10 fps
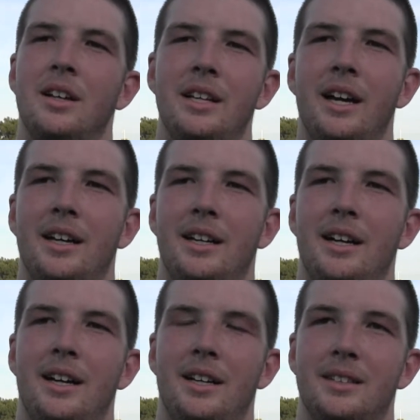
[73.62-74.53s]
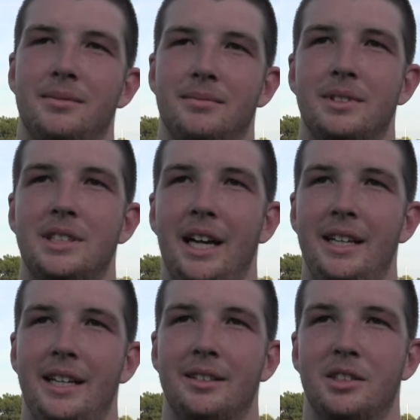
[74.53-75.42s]
Yeah,
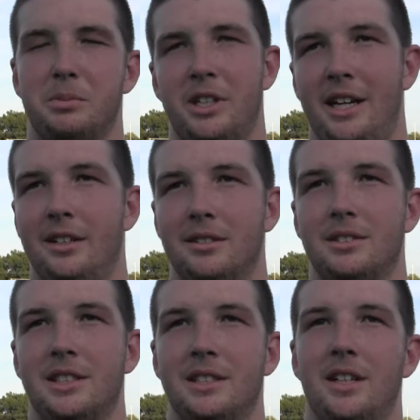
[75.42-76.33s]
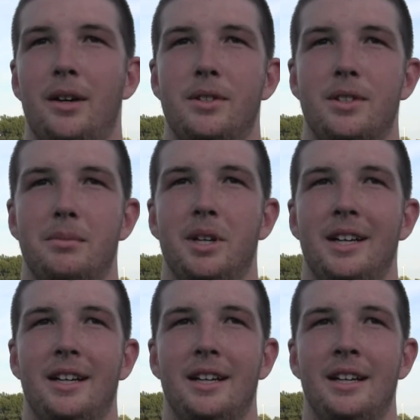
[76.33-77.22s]
tight end, split out still, obviously, but